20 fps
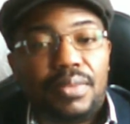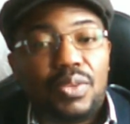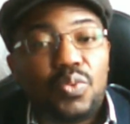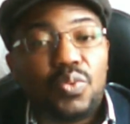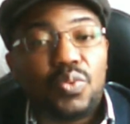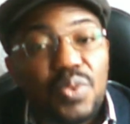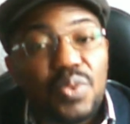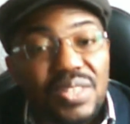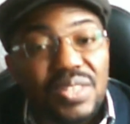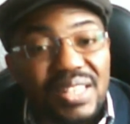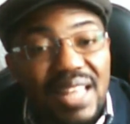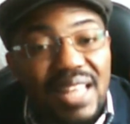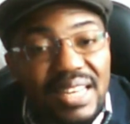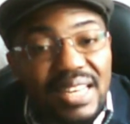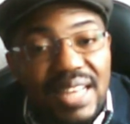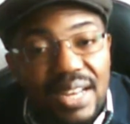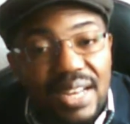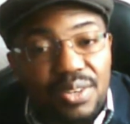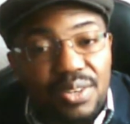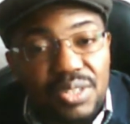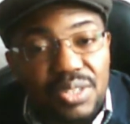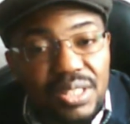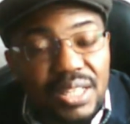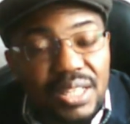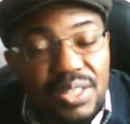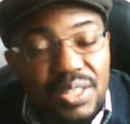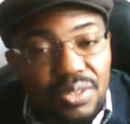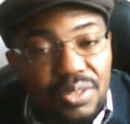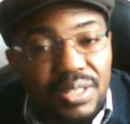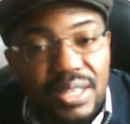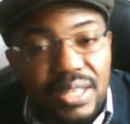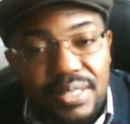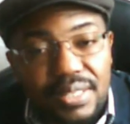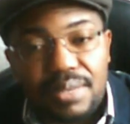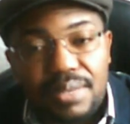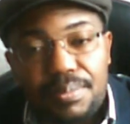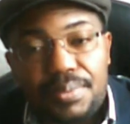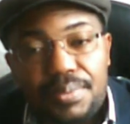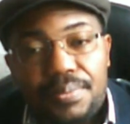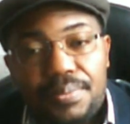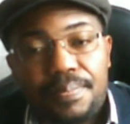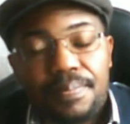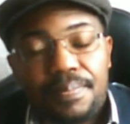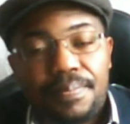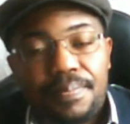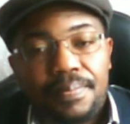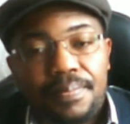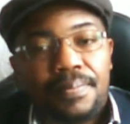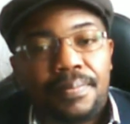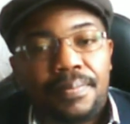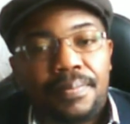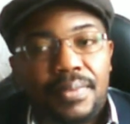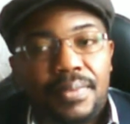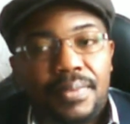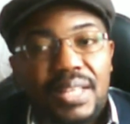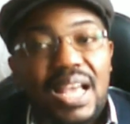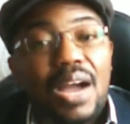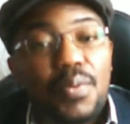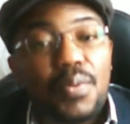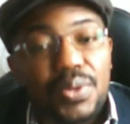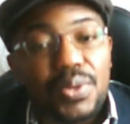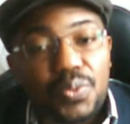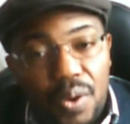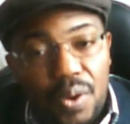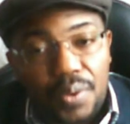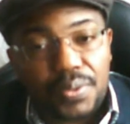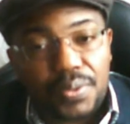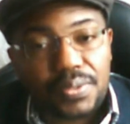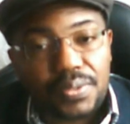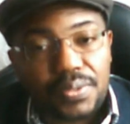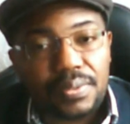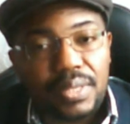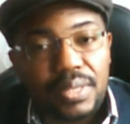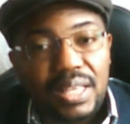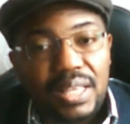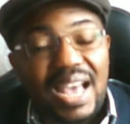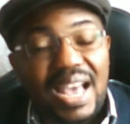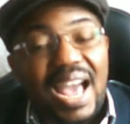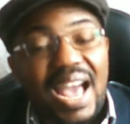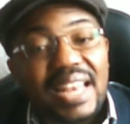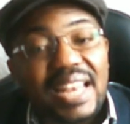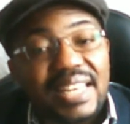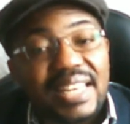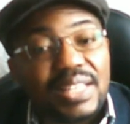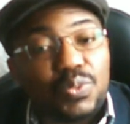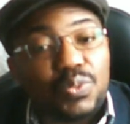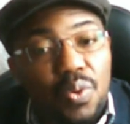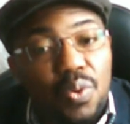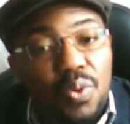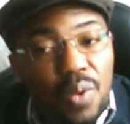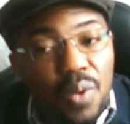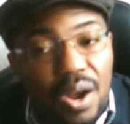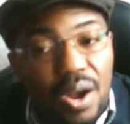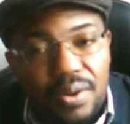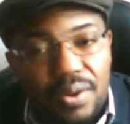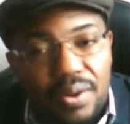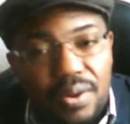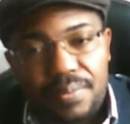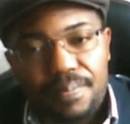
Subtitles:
We will tender those things on your table, how it works, and it will work.